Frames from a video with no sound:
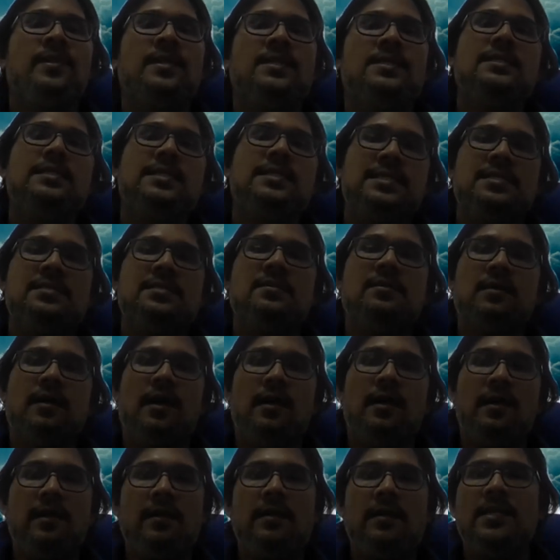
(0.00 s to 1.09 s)
so this is a
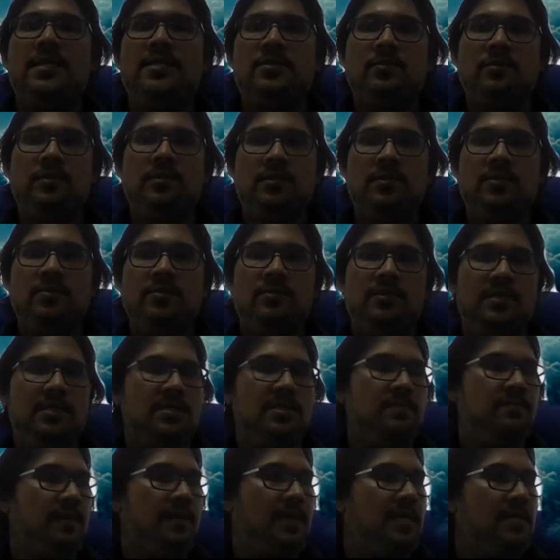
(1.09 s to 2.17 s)
undergrad students who
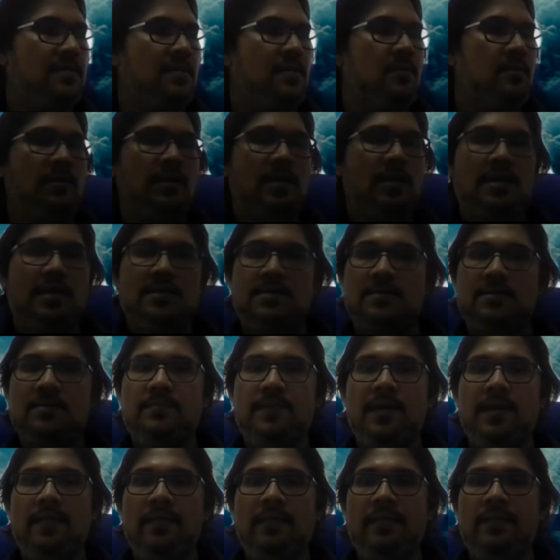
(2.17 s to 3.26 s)
just passed out last
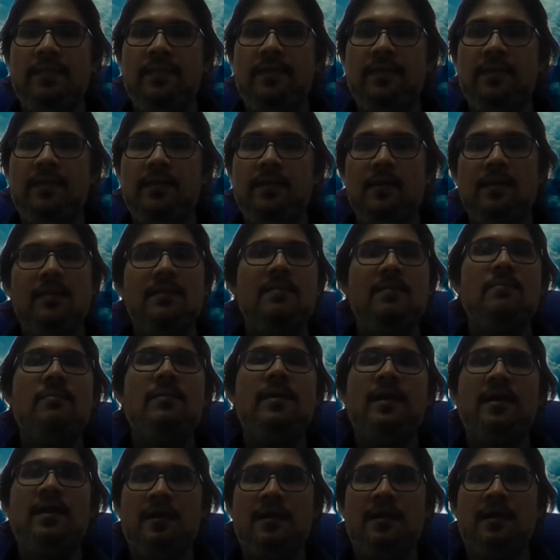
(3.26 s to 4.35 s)
month doesn't
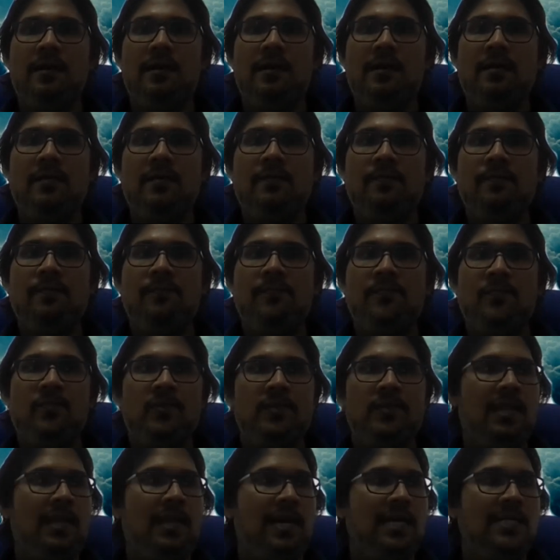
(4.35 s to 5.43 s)
matter for
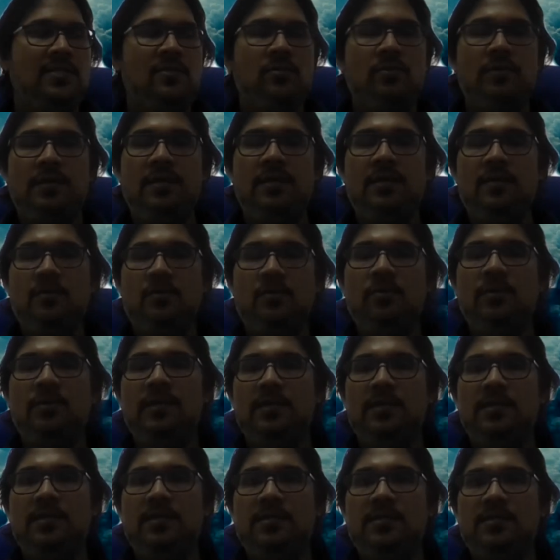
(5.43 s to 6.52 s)
the last 22
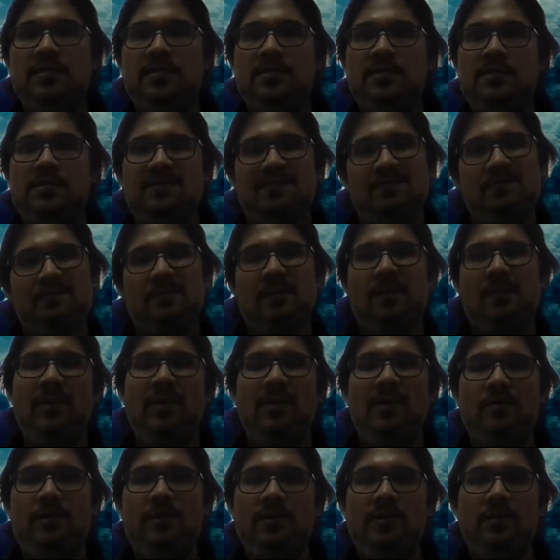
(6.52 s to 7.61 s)
years probably
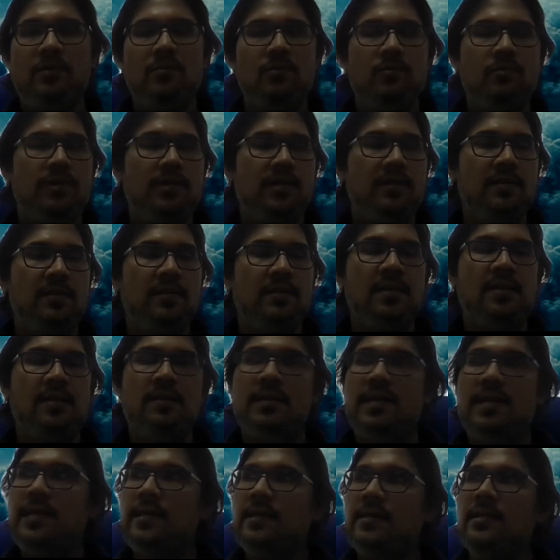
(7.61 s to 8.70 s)
at 22 23
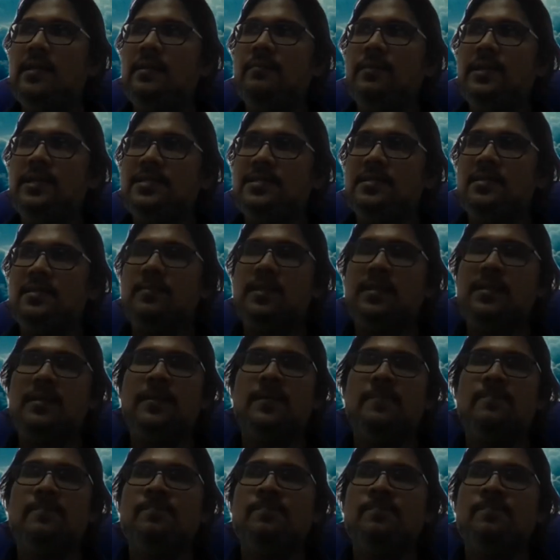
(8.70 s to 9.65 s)
19 plus something